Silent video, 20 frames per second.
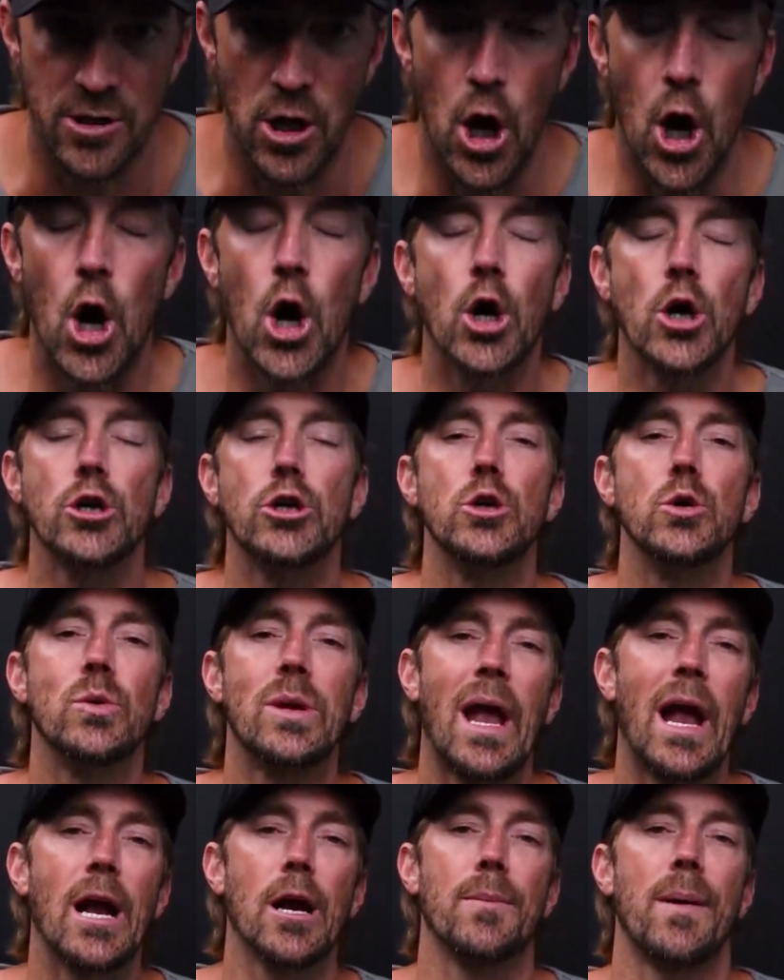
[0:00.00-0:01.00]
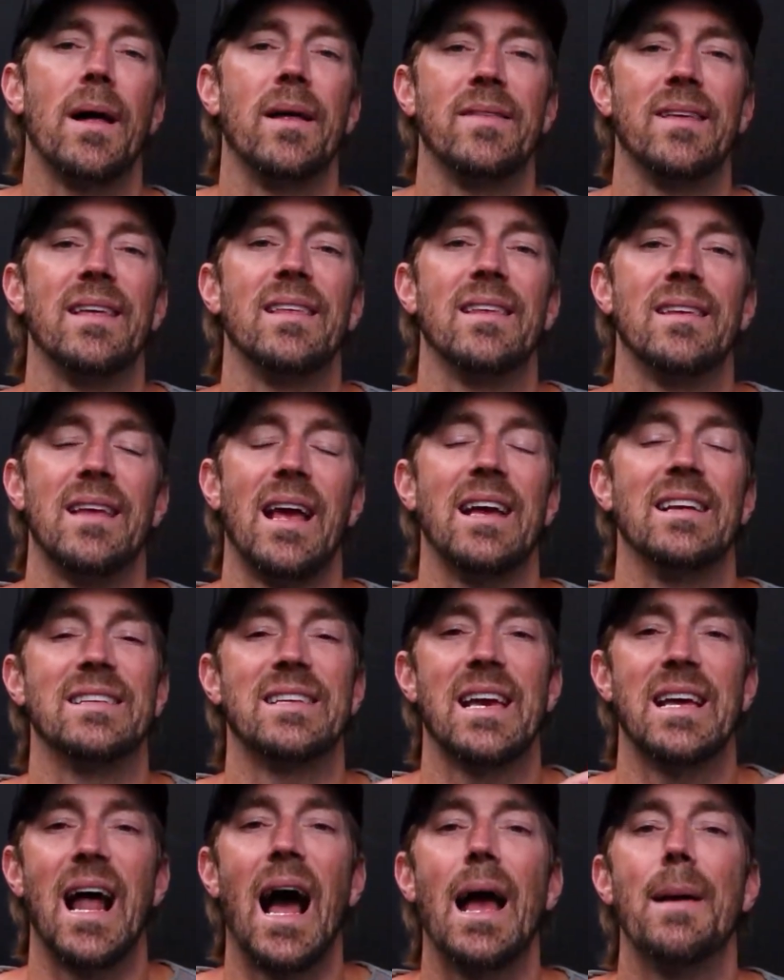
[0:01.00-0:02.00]
All you care about at the end of the day is,
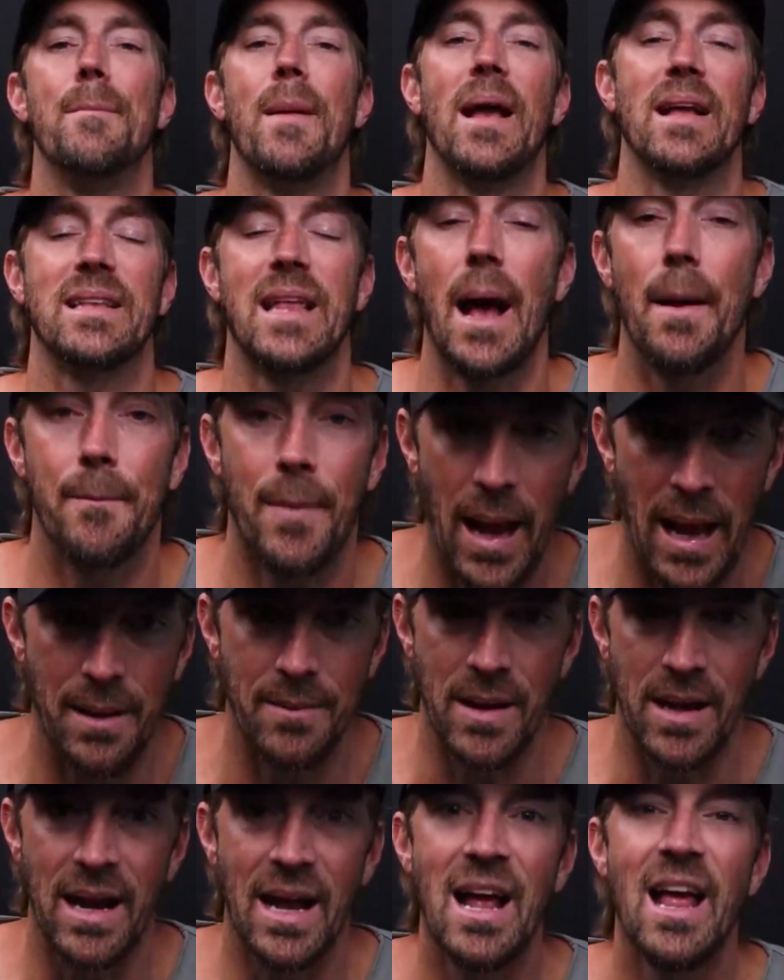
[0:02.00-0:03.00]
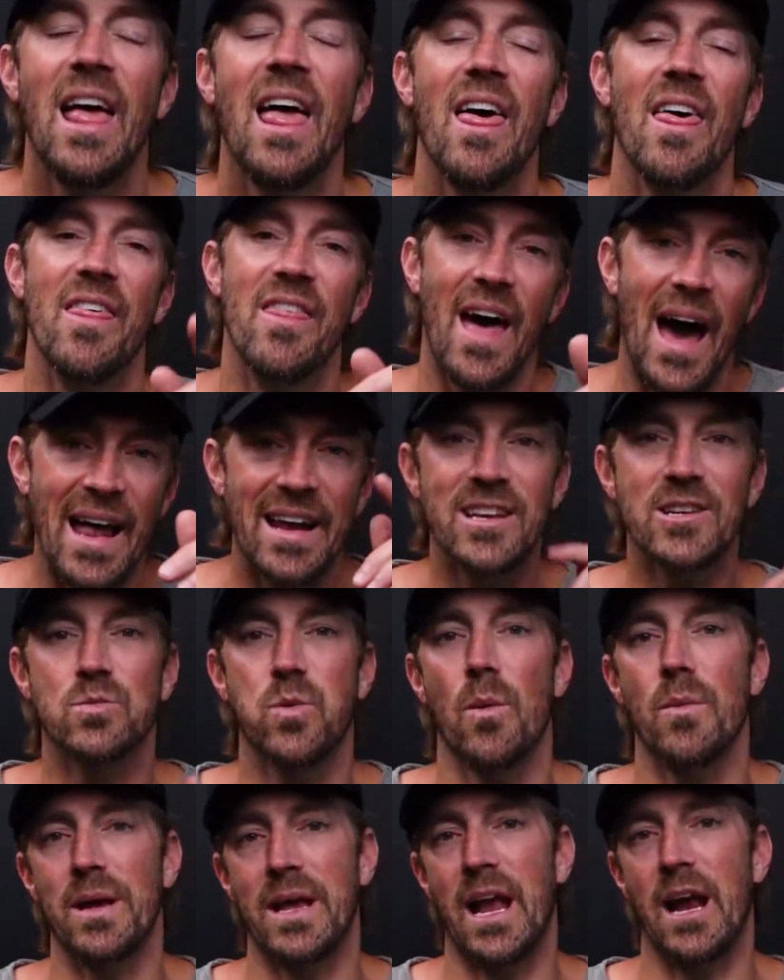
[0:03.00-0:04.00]
can I make that payment? That is
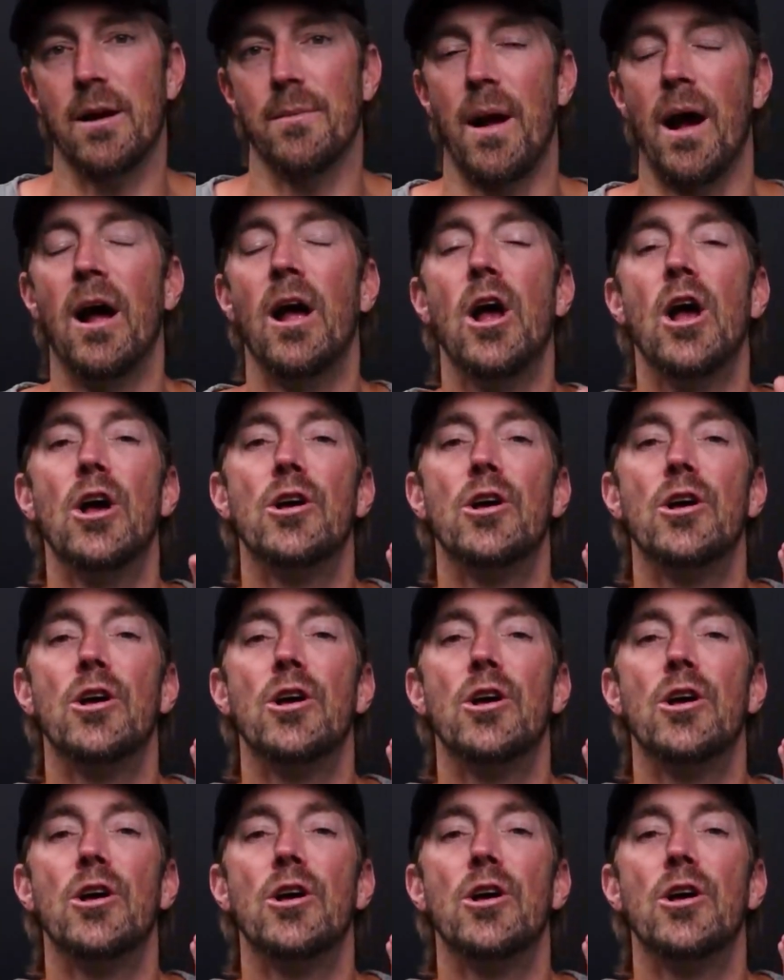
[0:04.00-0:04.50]
what we care about.